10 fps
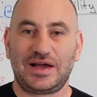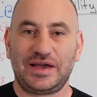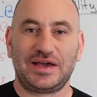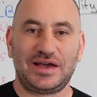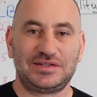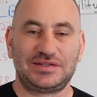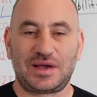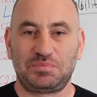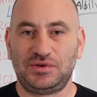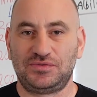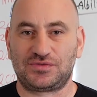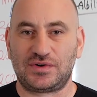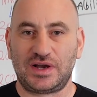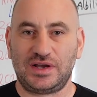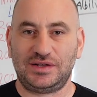Hi guys, happy
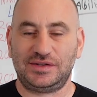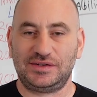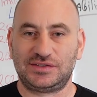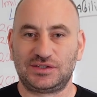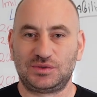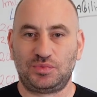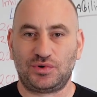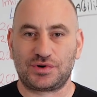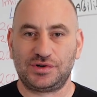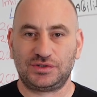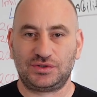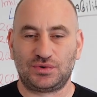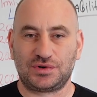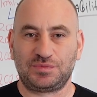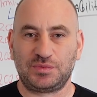Friday. This is
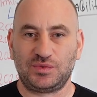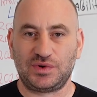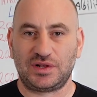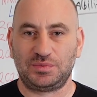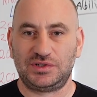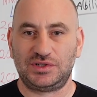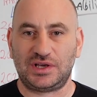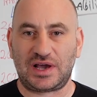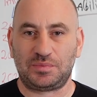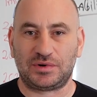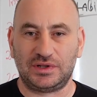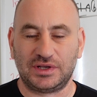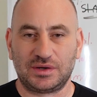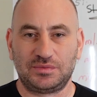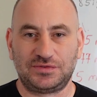bdorfman with LBC Capital
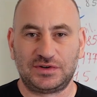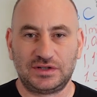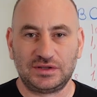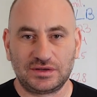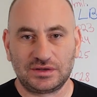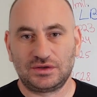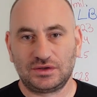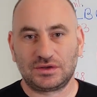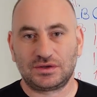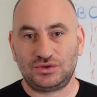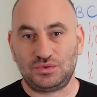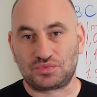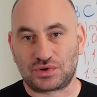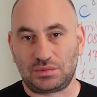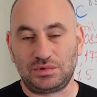Income Fund. You're
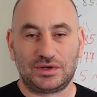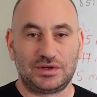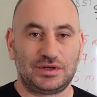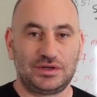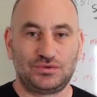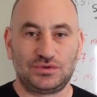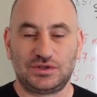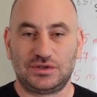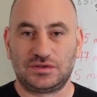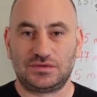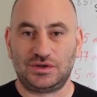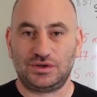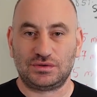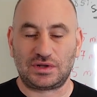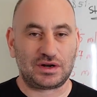probably gonna get to see this
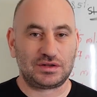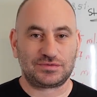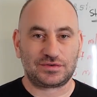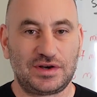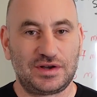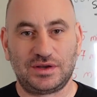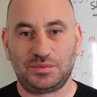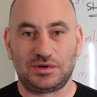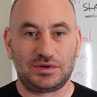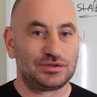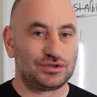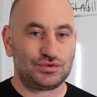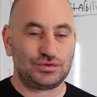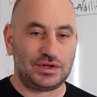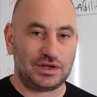video not on Friday, but it's a
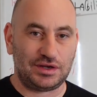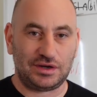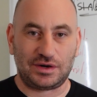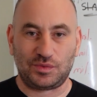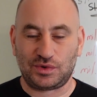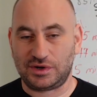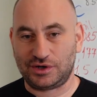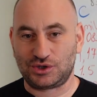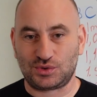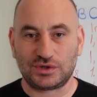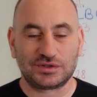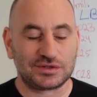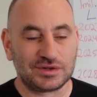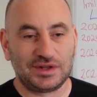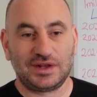good day and I'm wearing
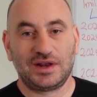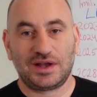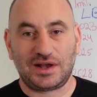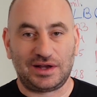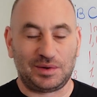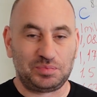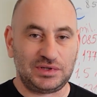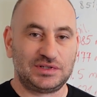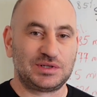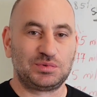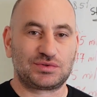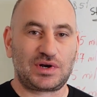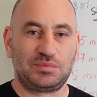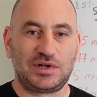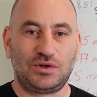shorts. Please
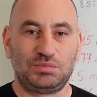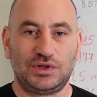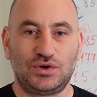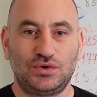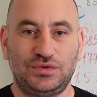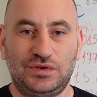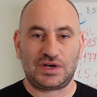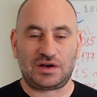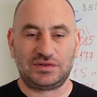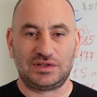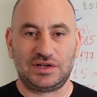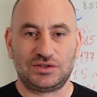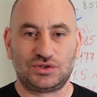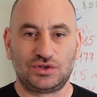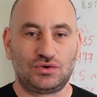subscribe down below if you haven't
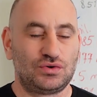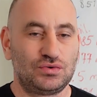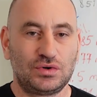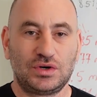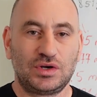done so.